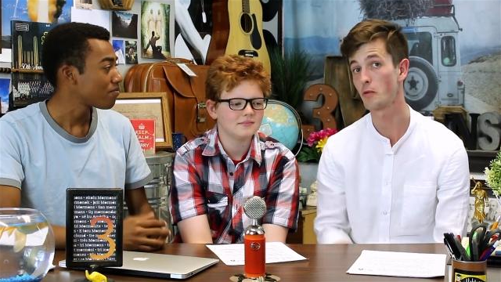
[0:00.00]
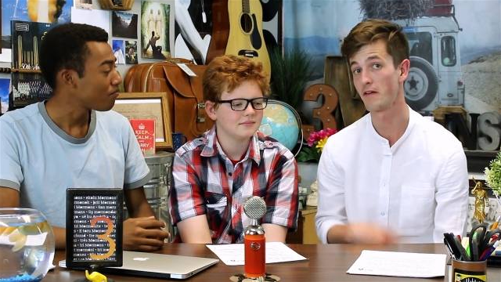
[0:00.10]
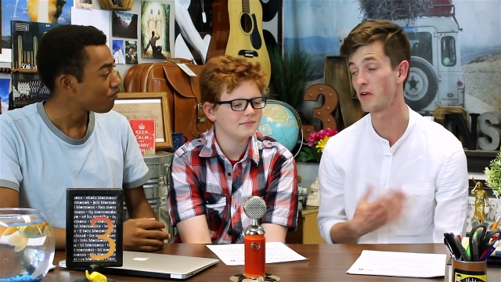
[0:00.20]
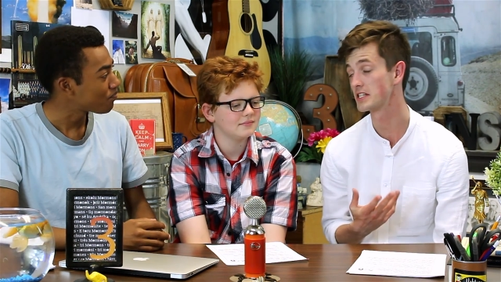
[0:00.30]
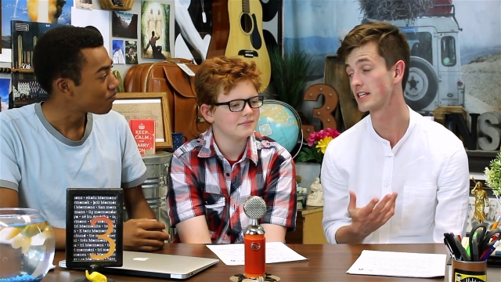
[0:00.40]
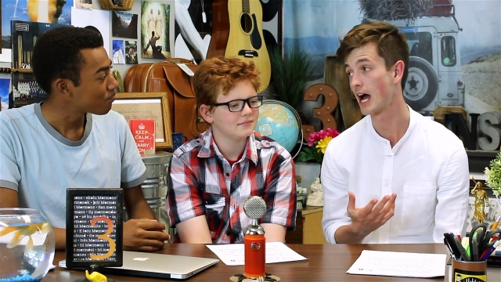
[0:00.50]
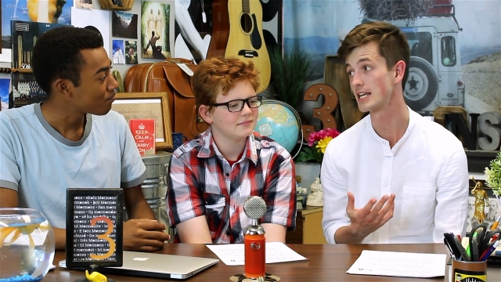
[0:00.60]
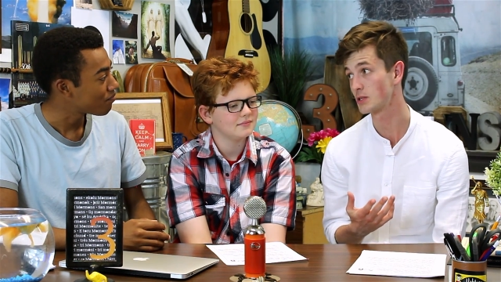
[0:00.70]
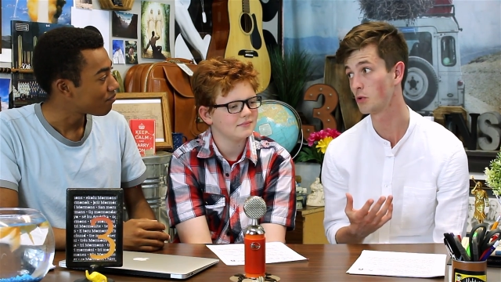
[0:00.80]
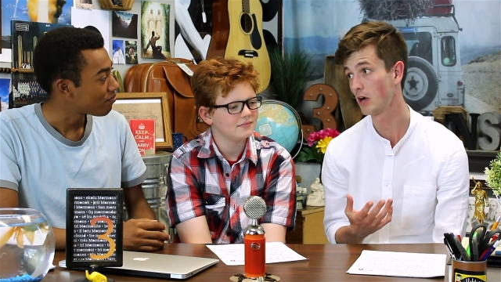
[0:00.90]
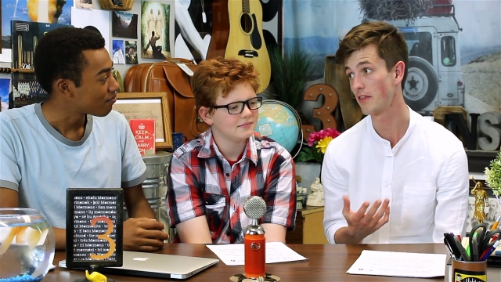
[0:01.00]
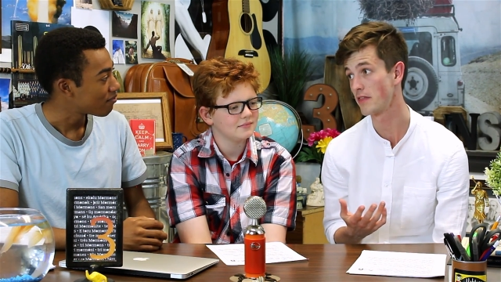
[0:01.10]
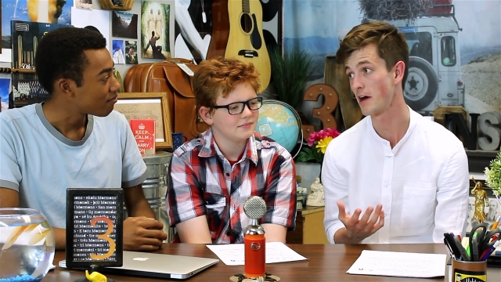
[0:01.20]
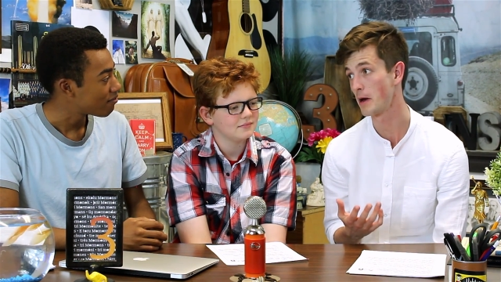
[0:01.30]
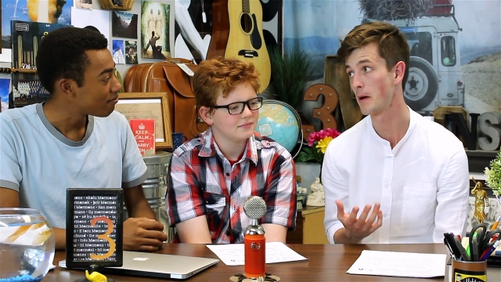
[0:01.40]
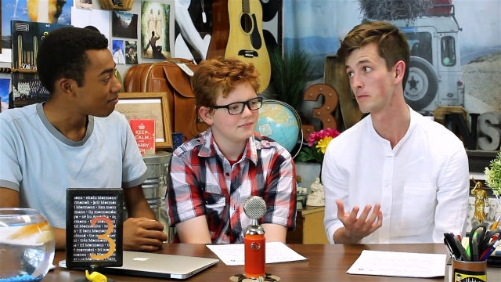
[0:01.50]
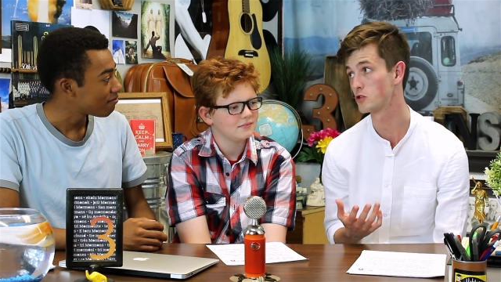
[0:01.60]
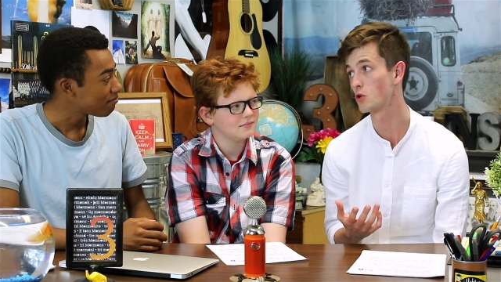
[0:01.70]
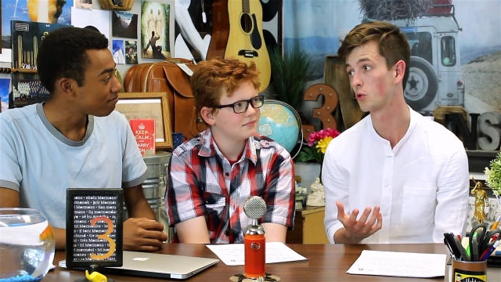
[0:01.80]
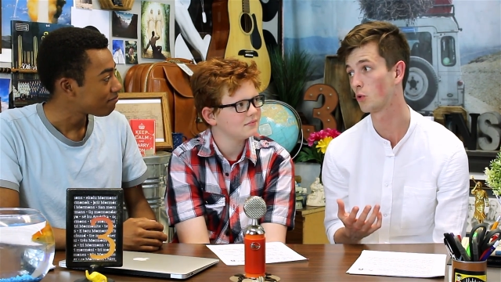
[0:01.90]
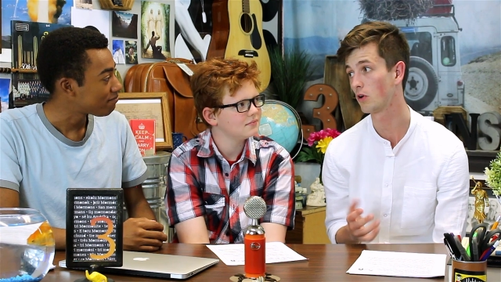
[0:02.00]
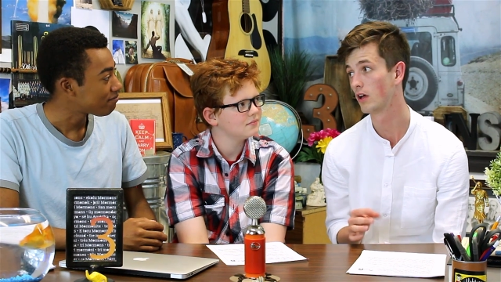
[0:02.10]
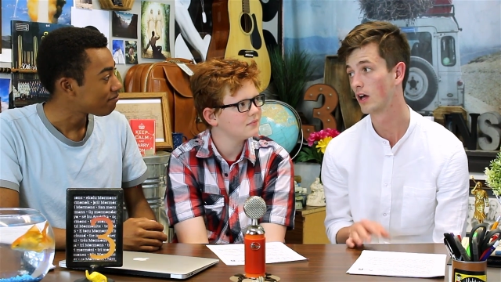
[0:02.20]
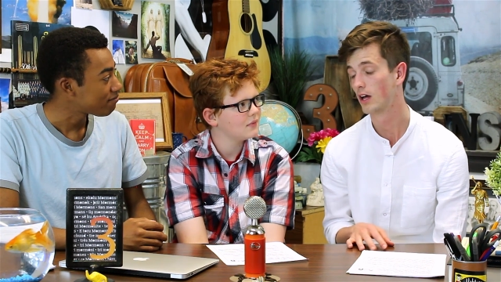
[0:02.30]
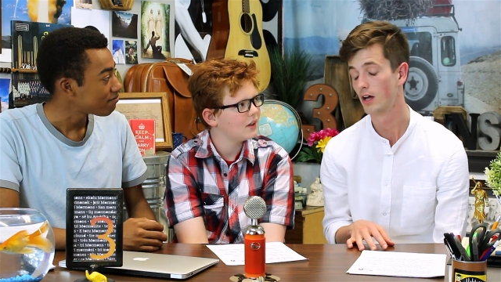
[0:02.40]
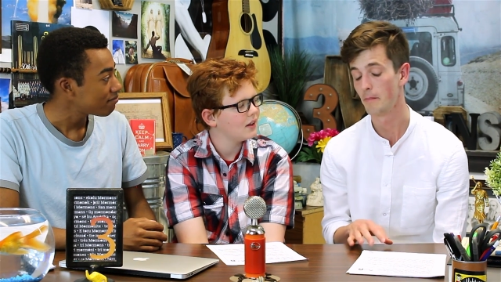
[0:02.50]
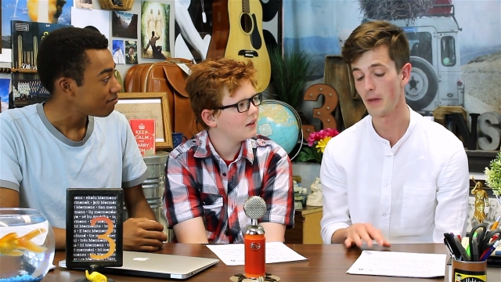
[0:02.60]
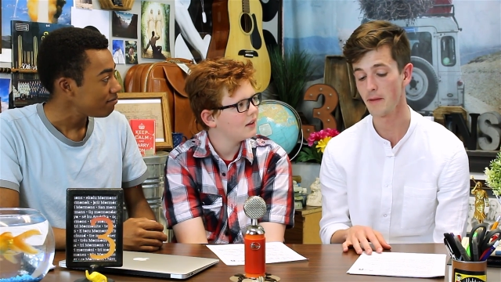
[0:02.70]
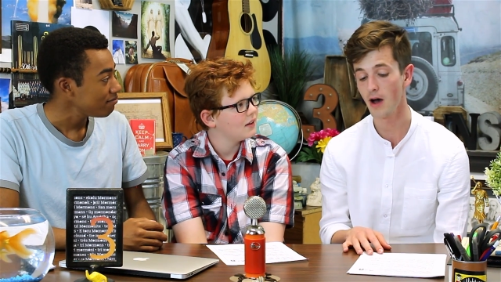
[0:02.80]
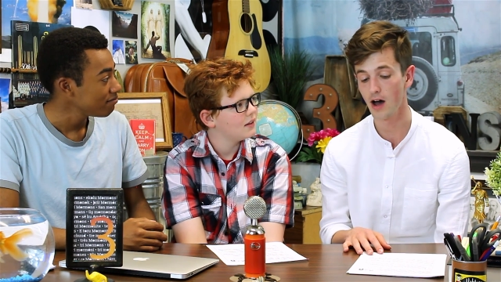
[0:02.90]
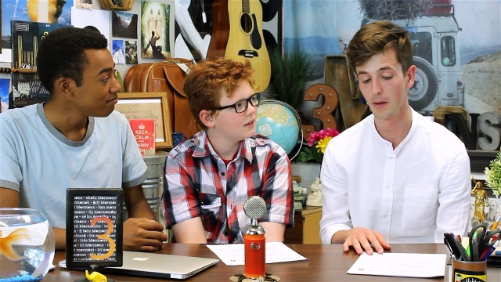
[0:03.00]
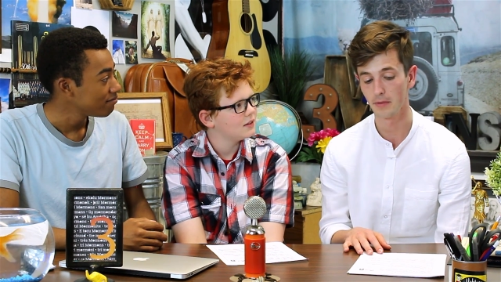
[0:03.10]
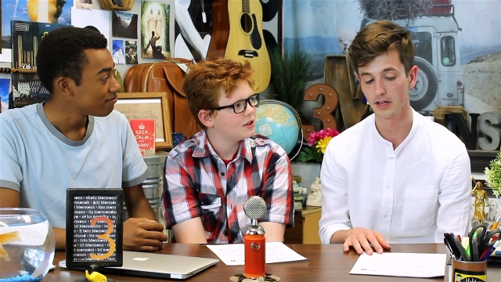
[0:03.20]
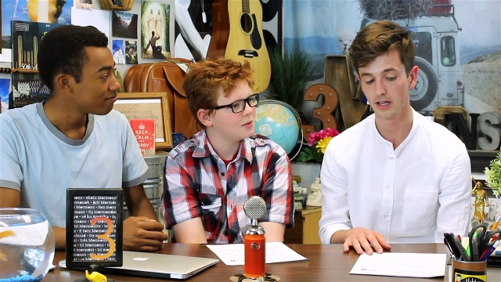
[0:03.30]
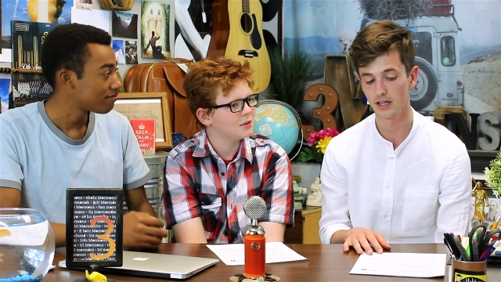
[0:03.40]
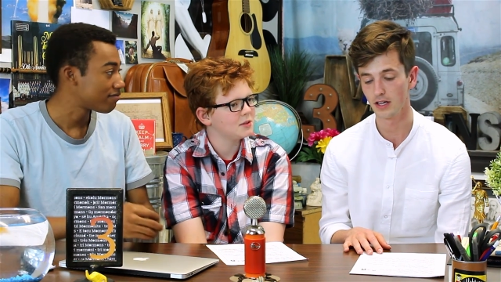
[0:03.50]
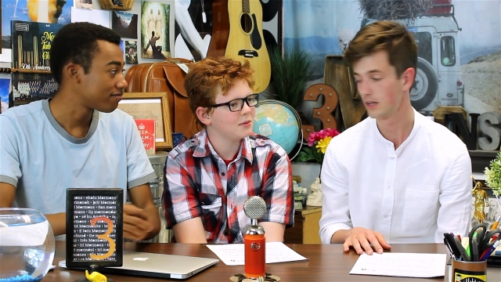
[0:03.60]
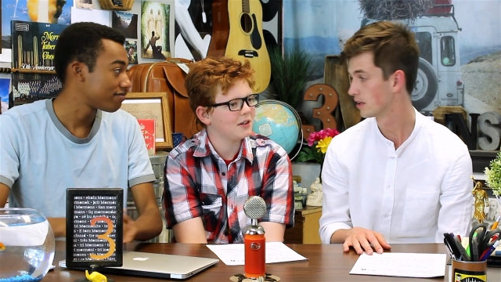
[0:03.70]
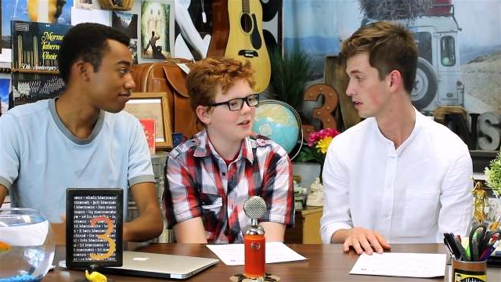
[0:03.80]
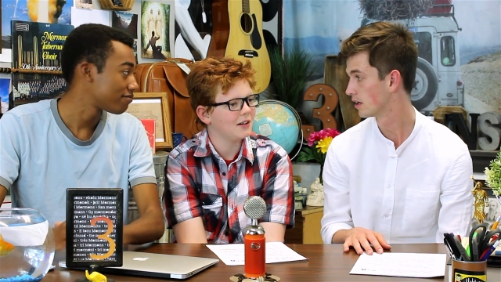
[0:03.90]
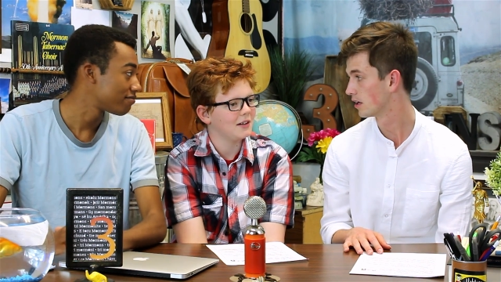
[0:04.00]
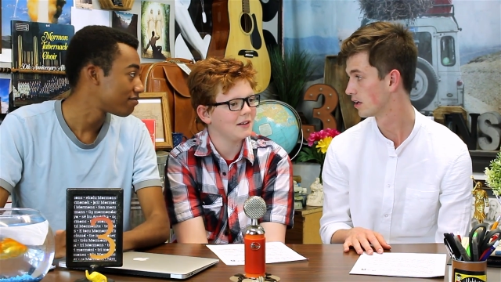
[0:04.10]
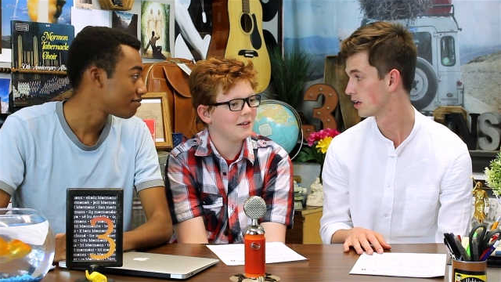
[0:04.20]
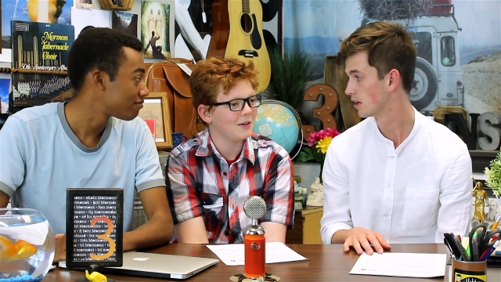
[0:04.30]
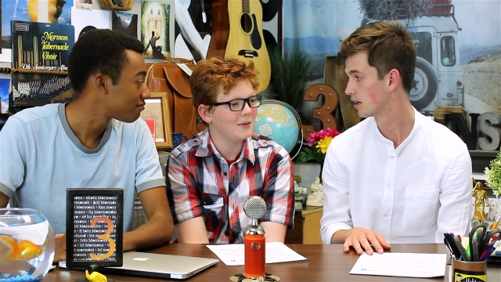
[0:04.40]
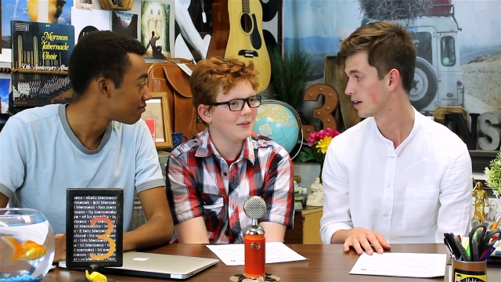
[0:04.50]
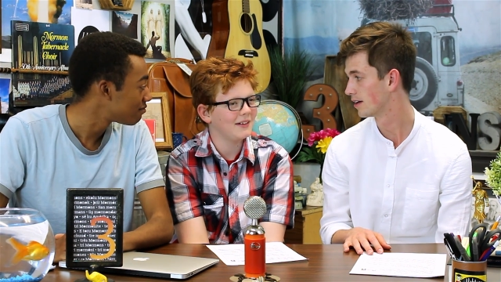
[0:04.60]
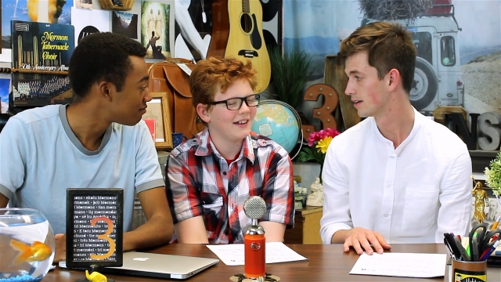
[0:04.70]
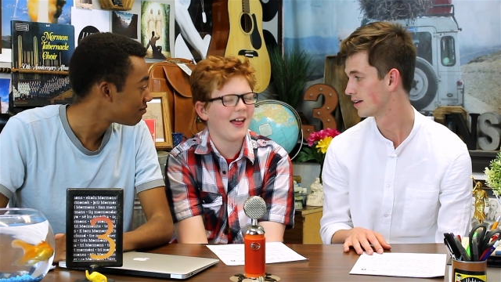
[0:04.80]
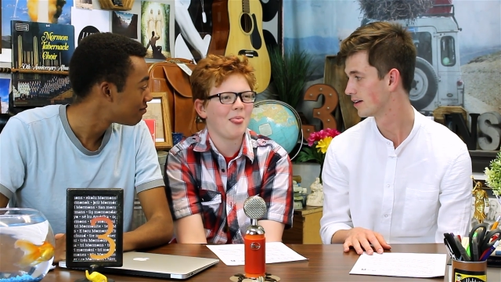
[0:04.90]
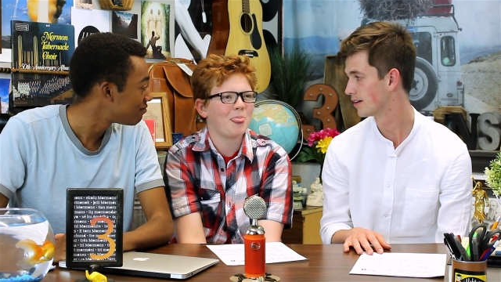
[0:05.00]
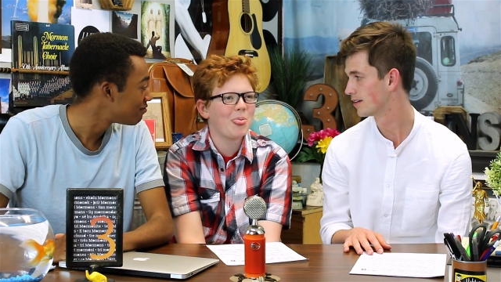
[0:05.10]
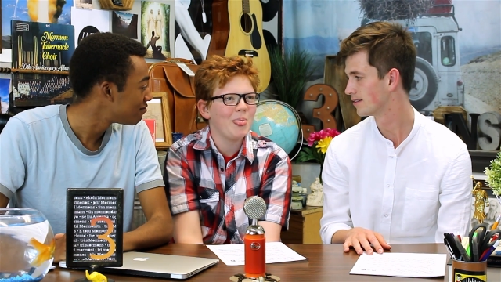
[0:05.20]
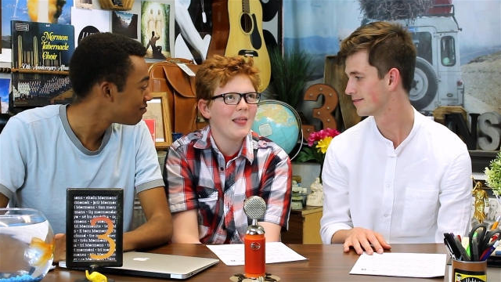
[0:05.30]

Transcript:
Speaker 1: so my friends in high school, how they thought my mom was so cool. My mom. She must be caught it. Go ahead.